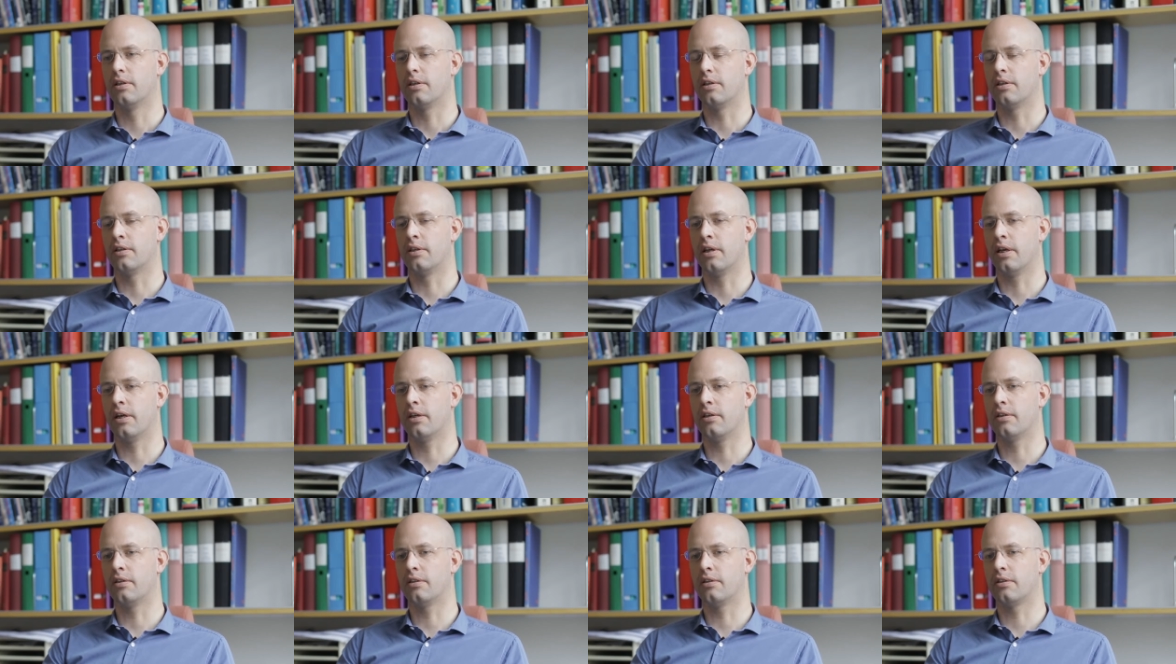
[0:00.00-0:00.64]

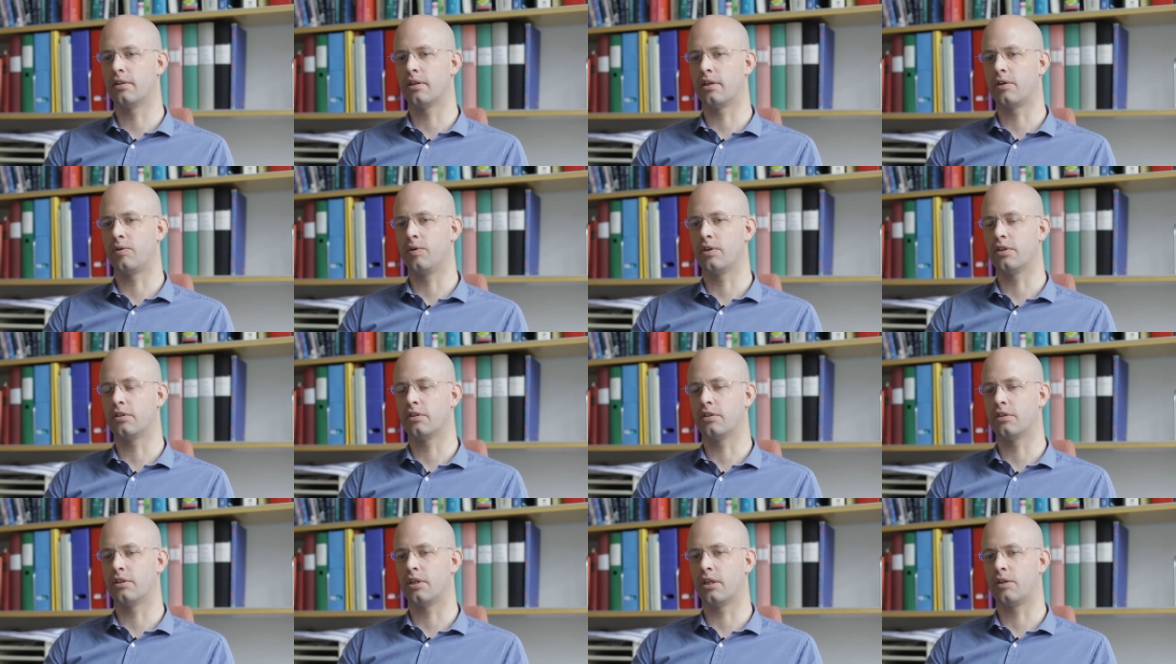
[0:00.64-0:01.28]
Then the
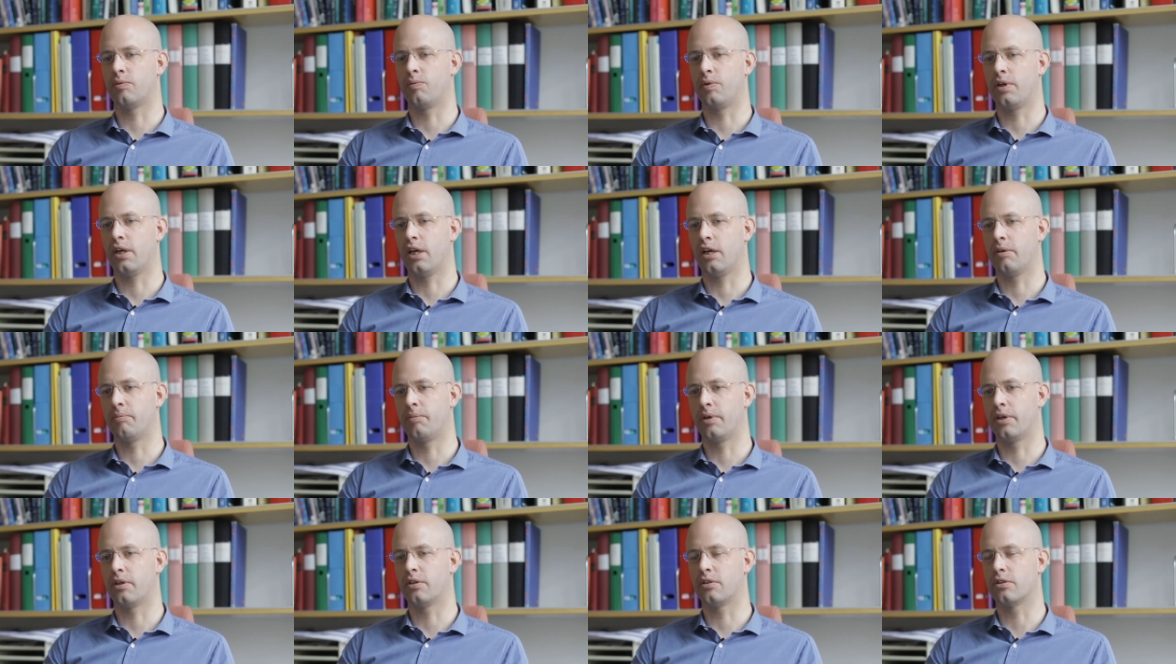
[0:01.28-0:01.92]
question that we
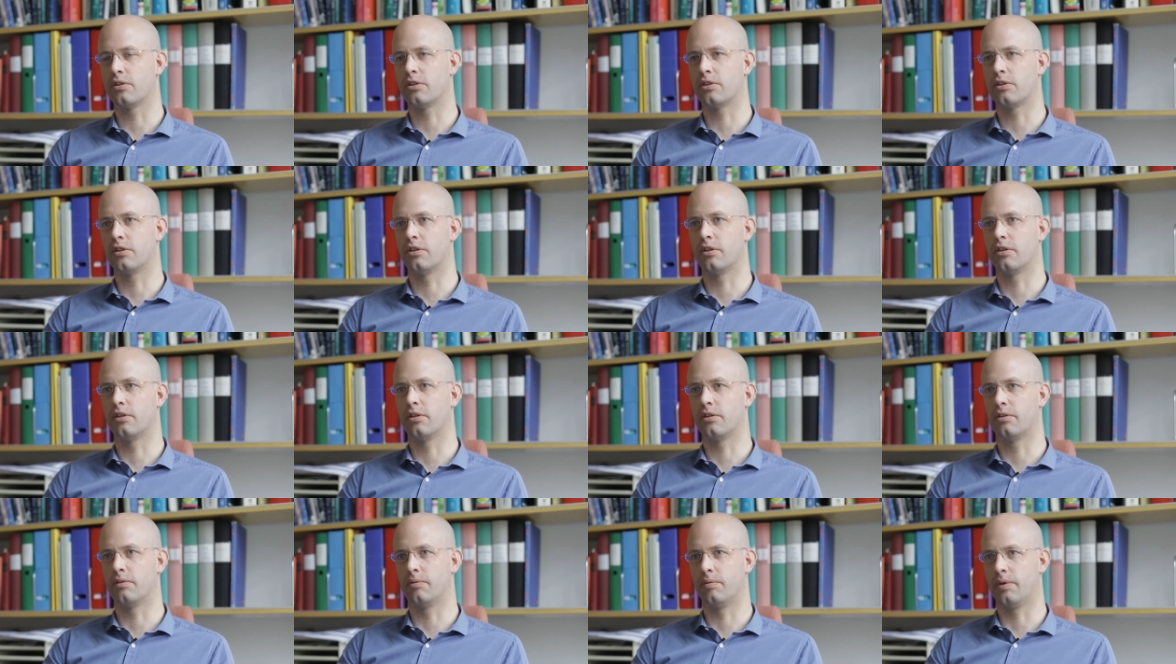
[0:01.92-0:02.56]
have been
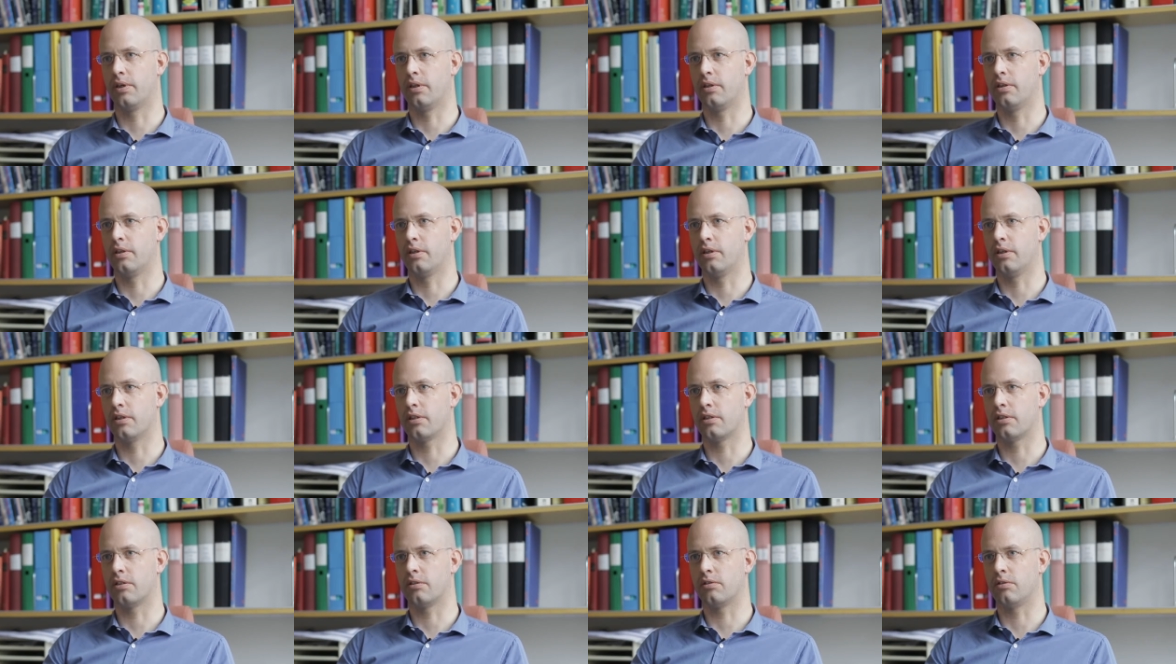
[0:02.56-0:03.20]
concerned with
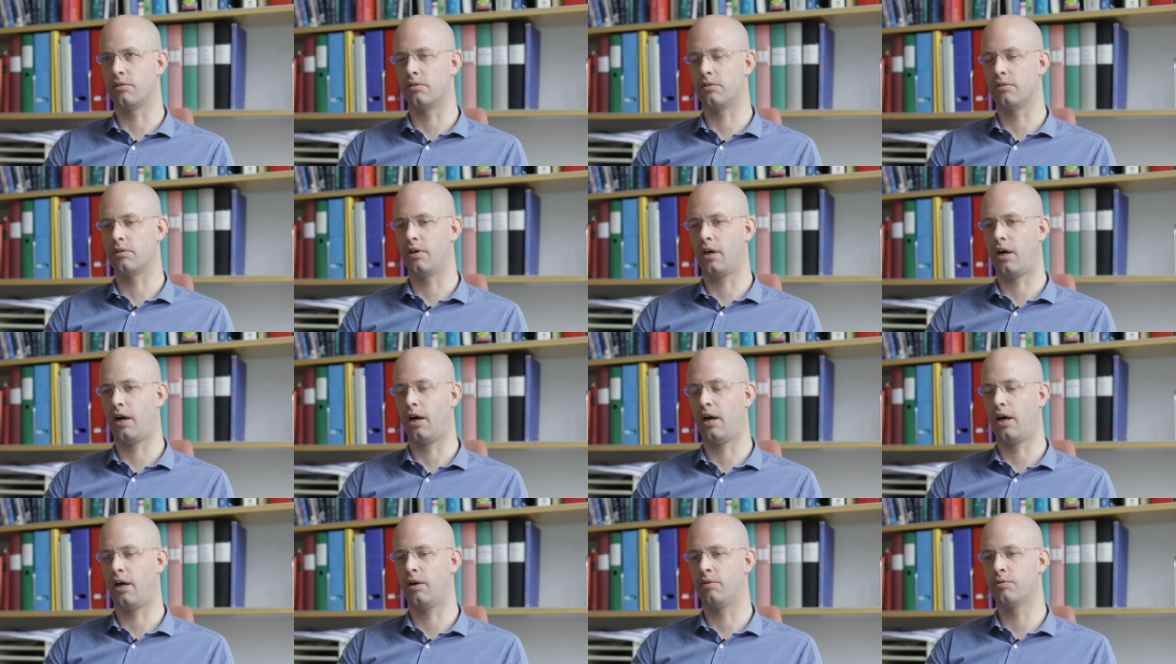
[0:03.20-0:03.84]
is
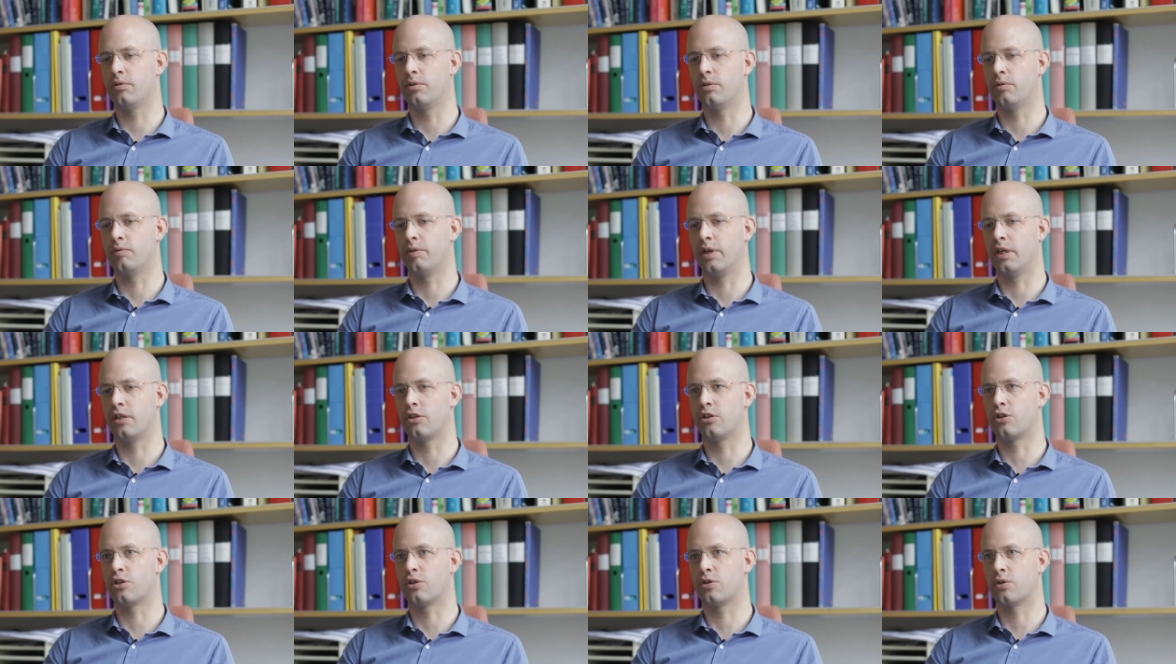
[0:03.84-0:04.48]
how do we
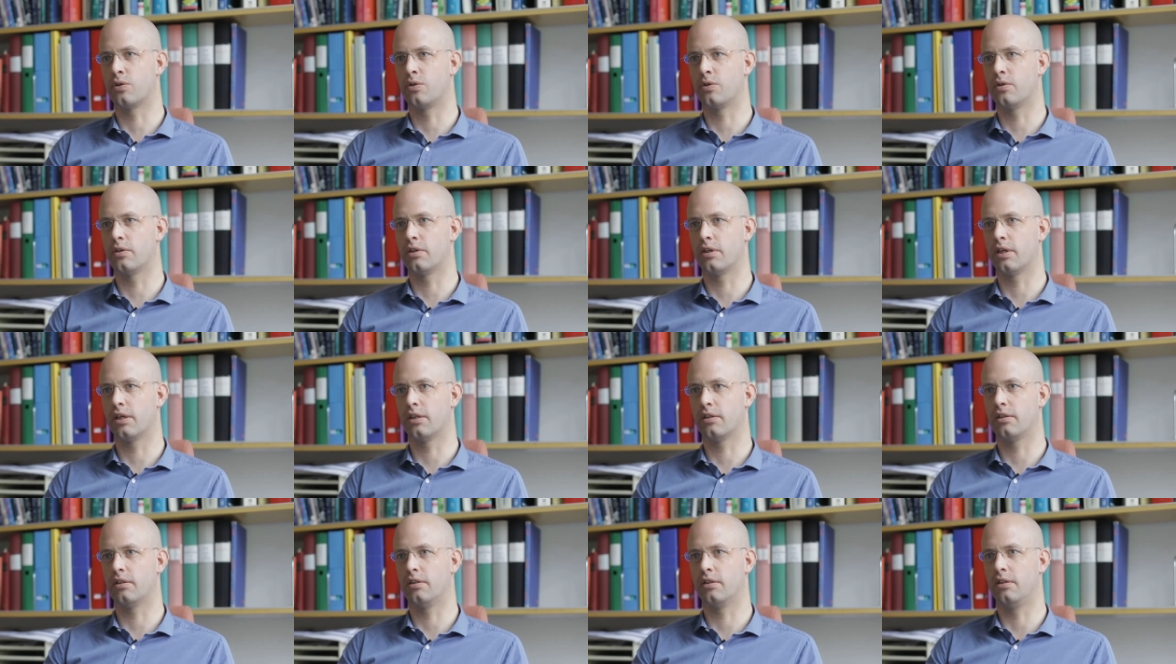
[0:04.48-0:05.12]
ensure
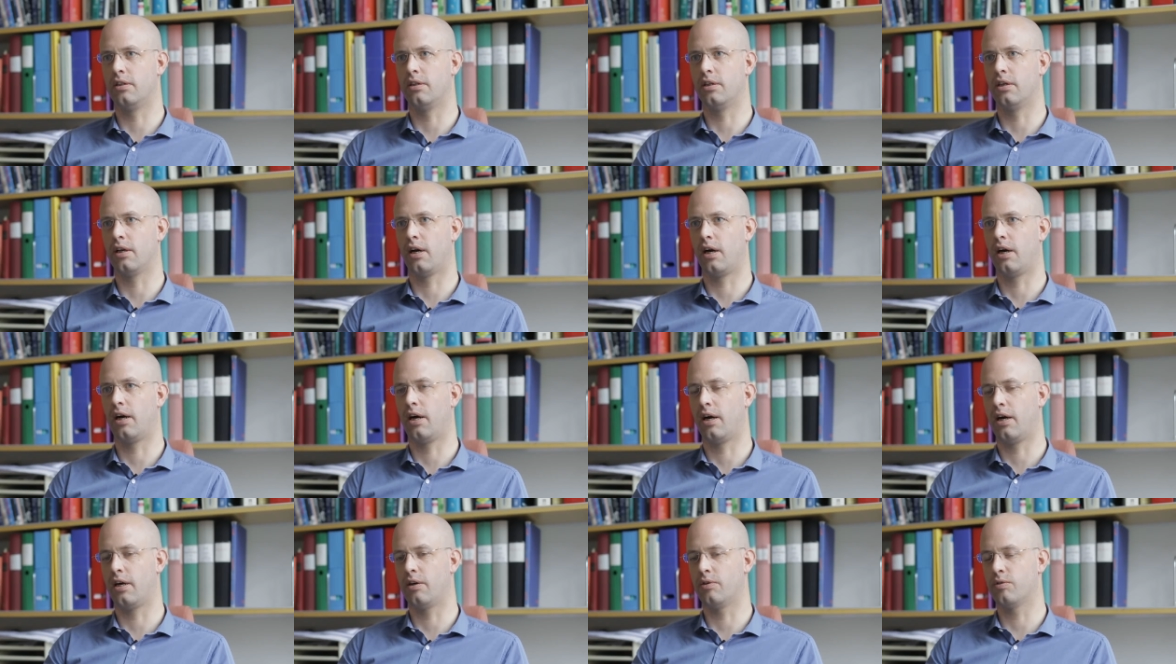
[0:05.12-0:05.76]
that the
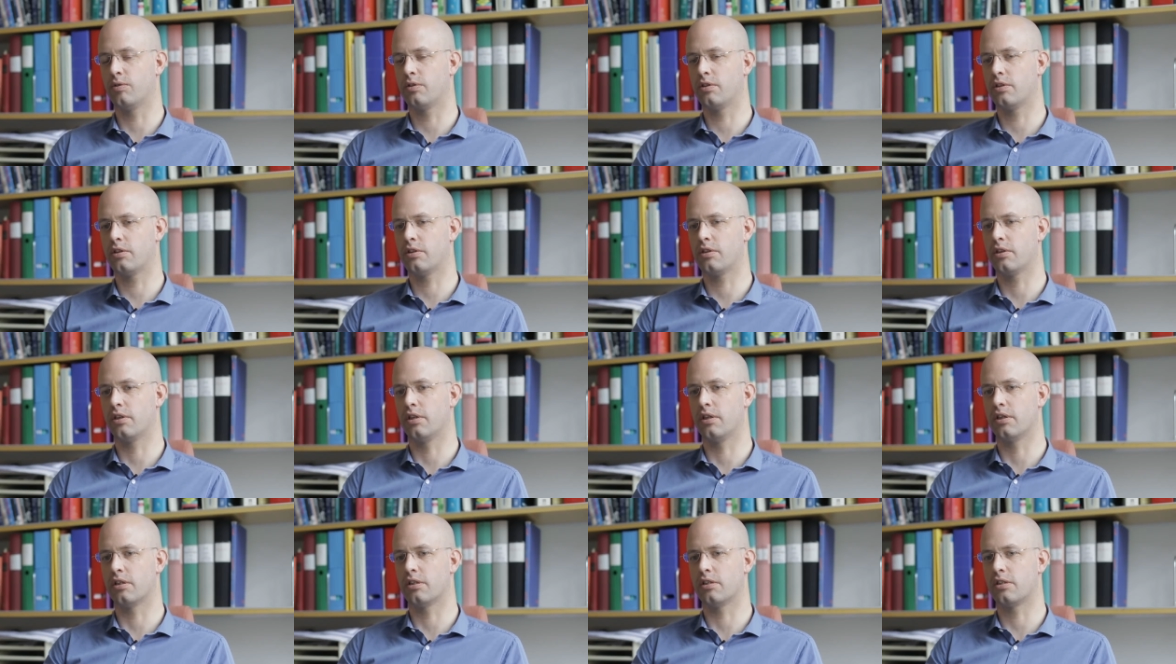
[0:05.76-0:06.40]
house
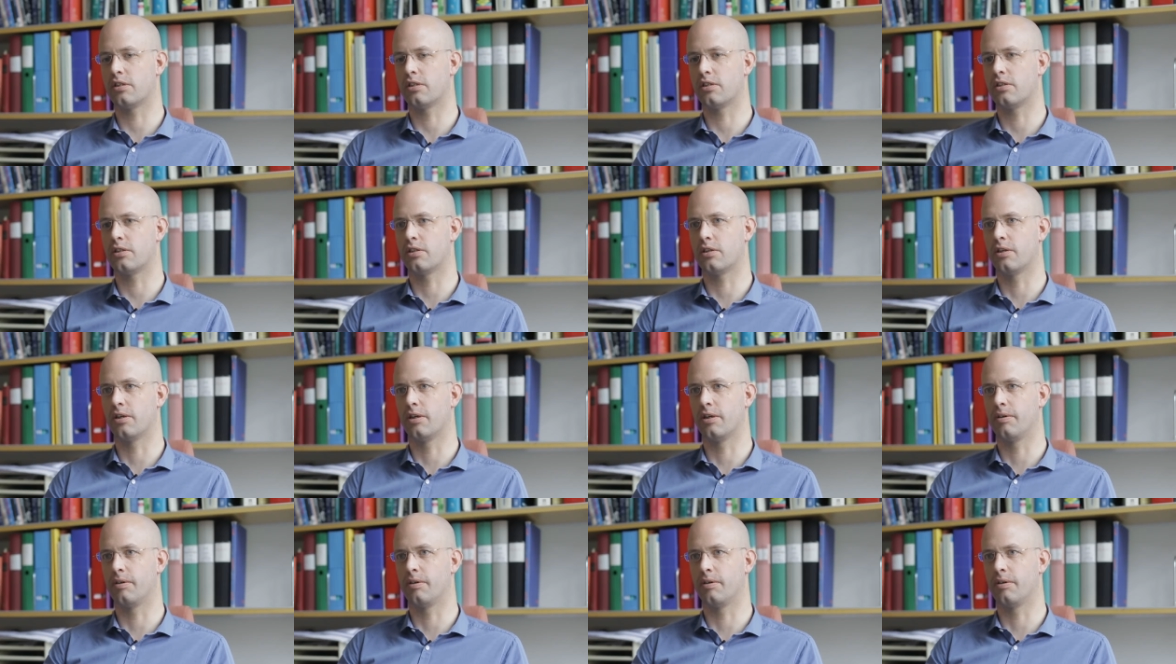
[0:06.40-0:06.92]
is